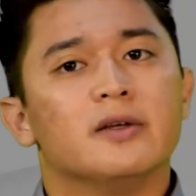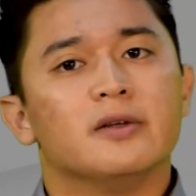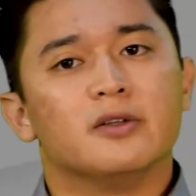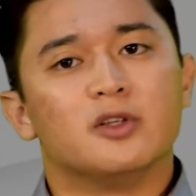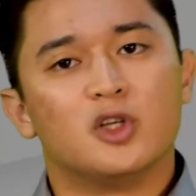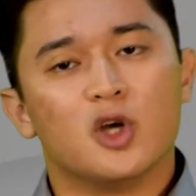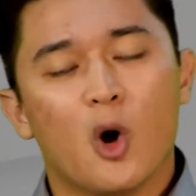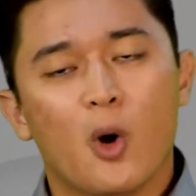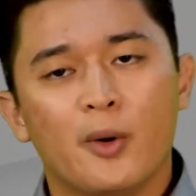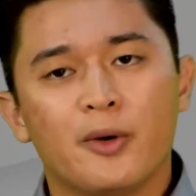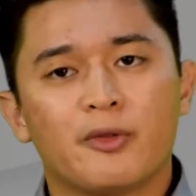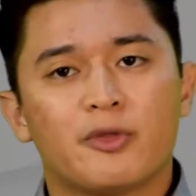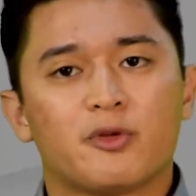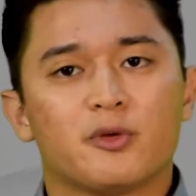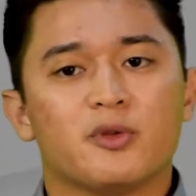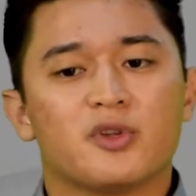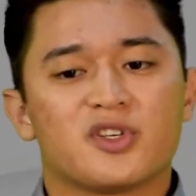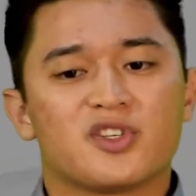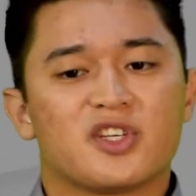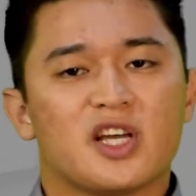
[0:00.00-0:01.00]
Going through
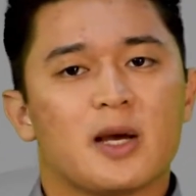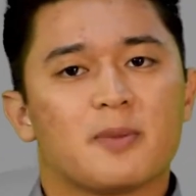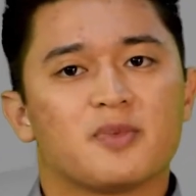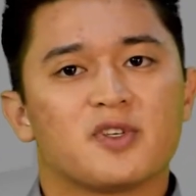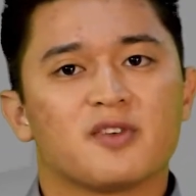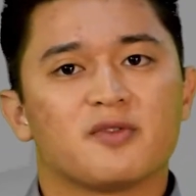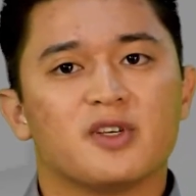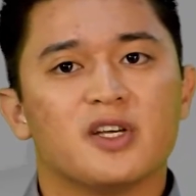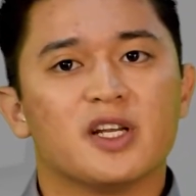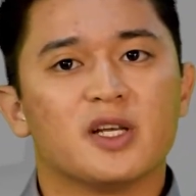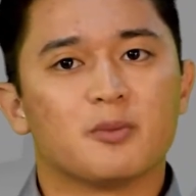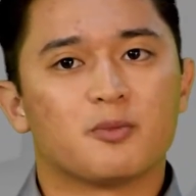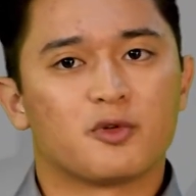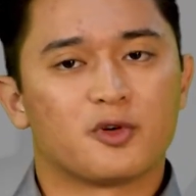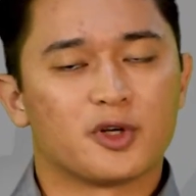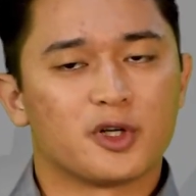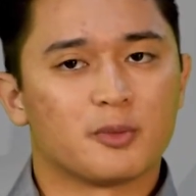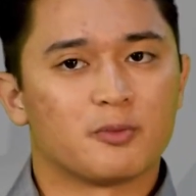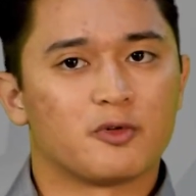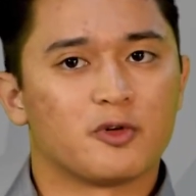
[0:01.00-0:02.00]
the steps of getting
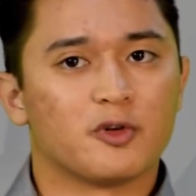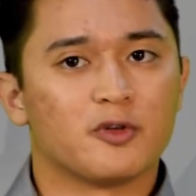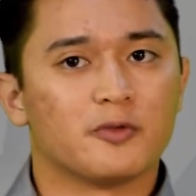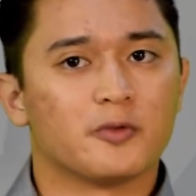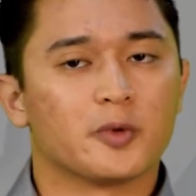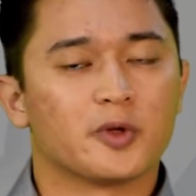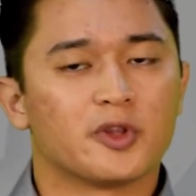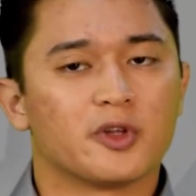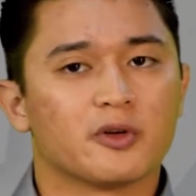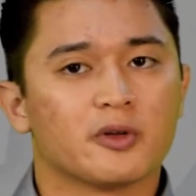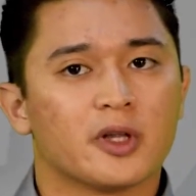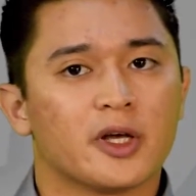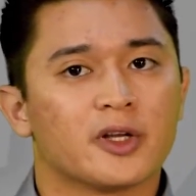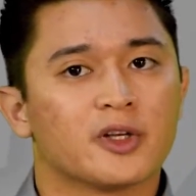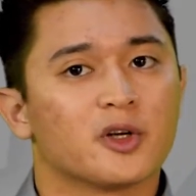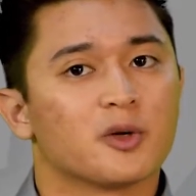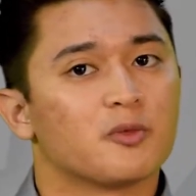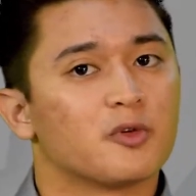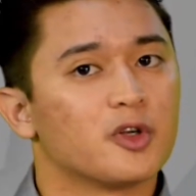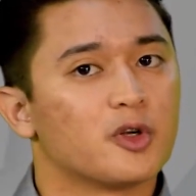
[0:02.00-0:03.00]
pre-approved with your lender,
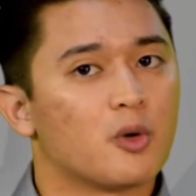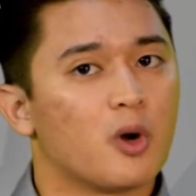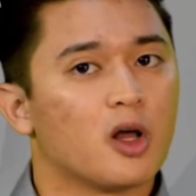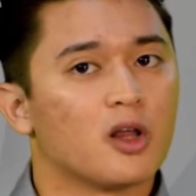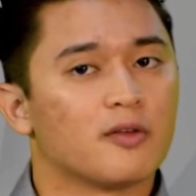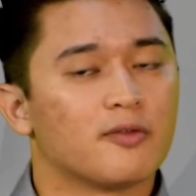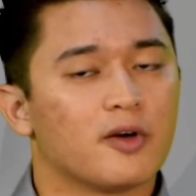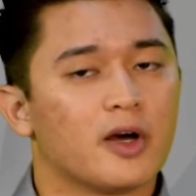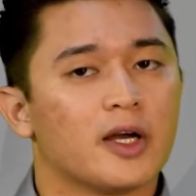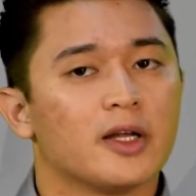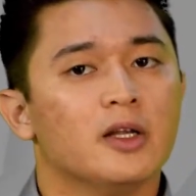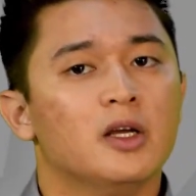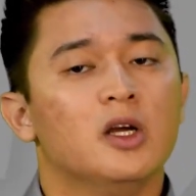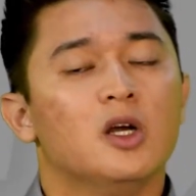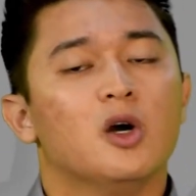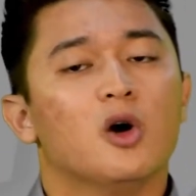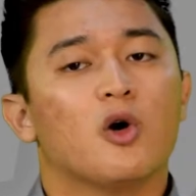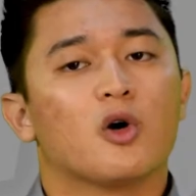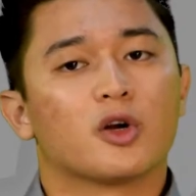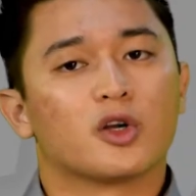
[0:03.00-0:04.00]
pre-qualified,
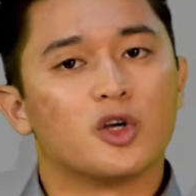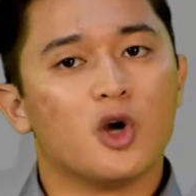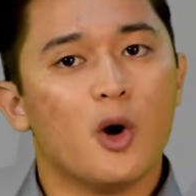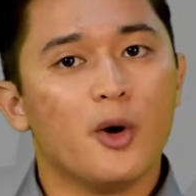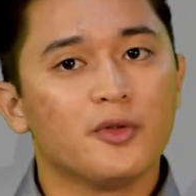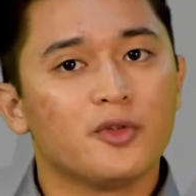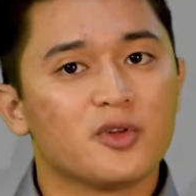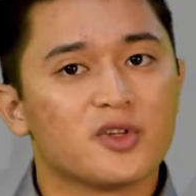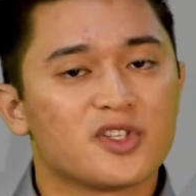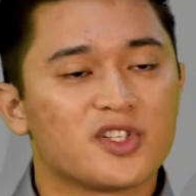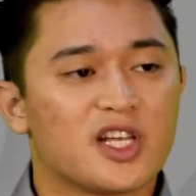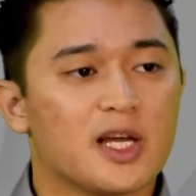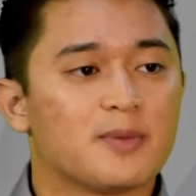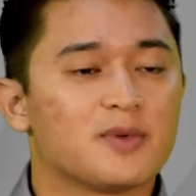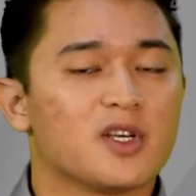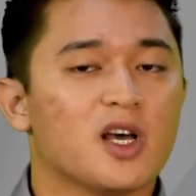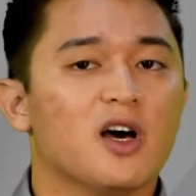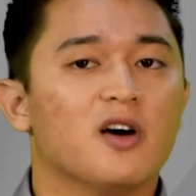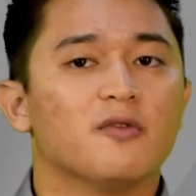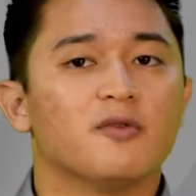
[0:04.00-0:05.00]
or going through the steps
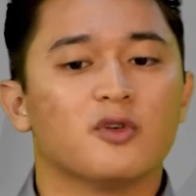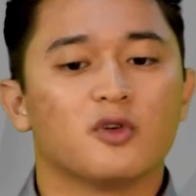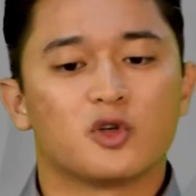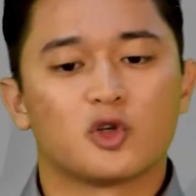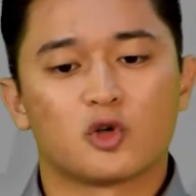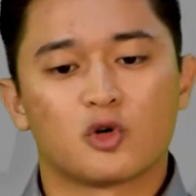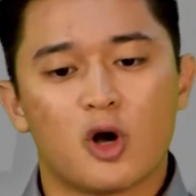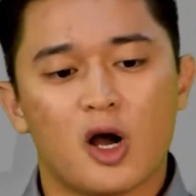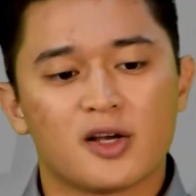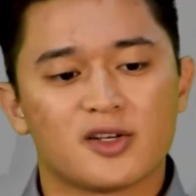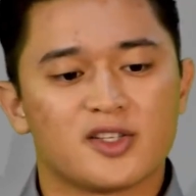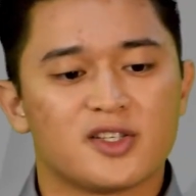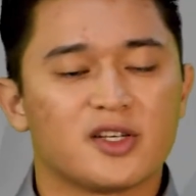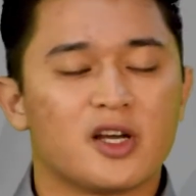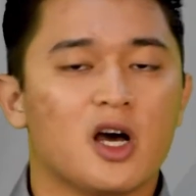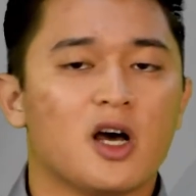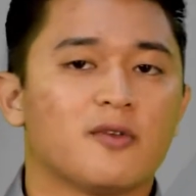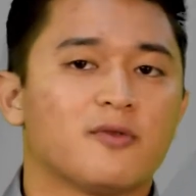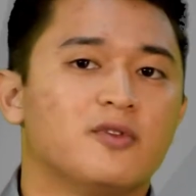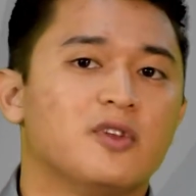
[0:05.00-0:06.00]
of crossing
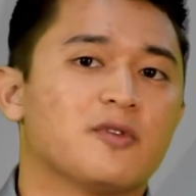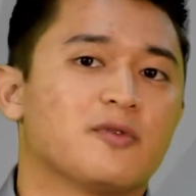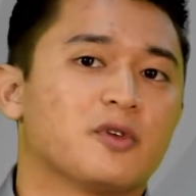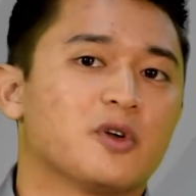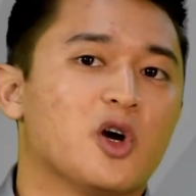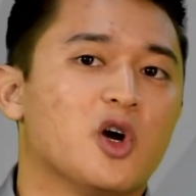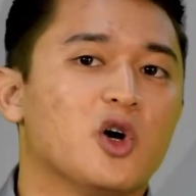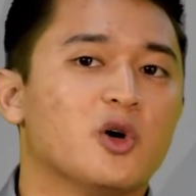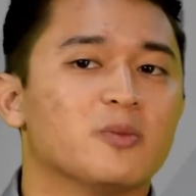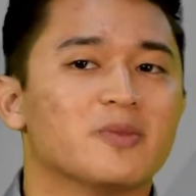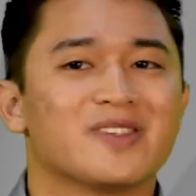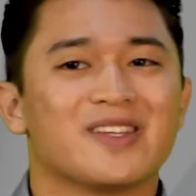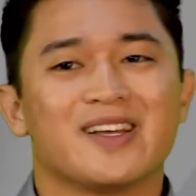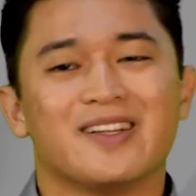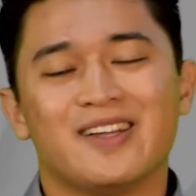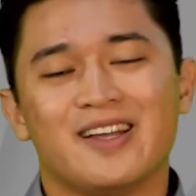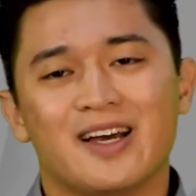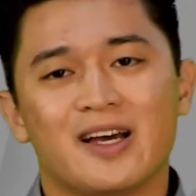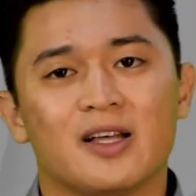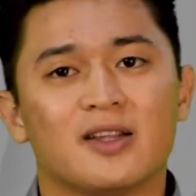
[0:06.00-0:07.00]
off different homes that,
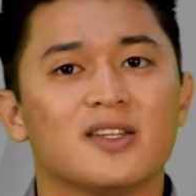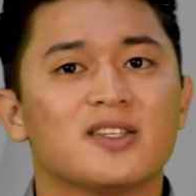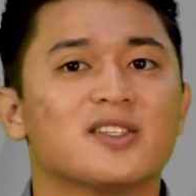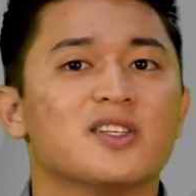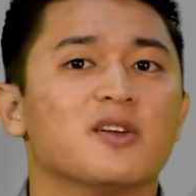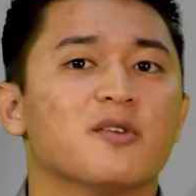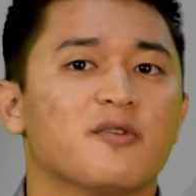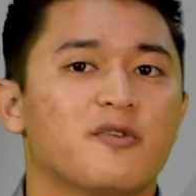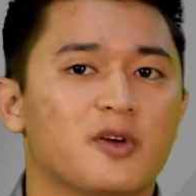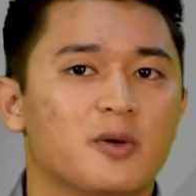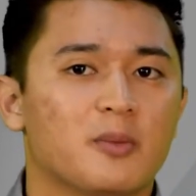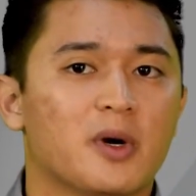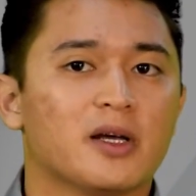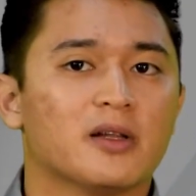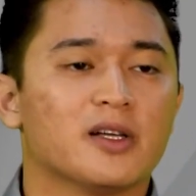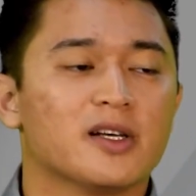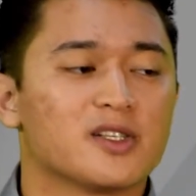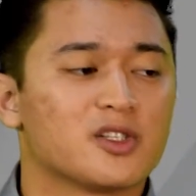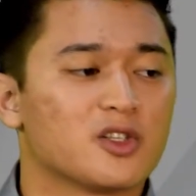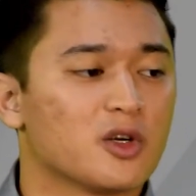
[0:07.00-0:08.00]
this didn't fit my
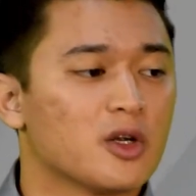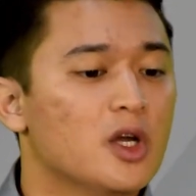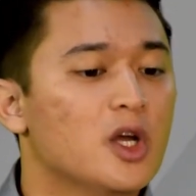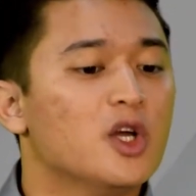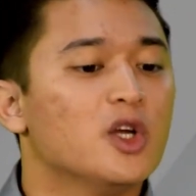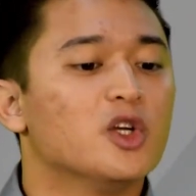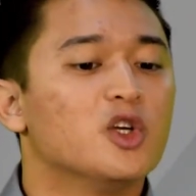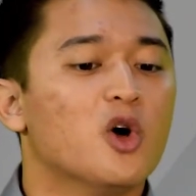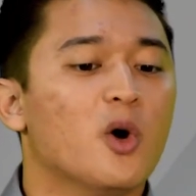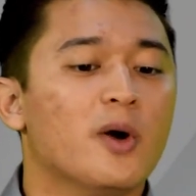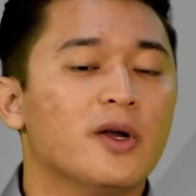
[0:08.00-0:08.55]
list, or going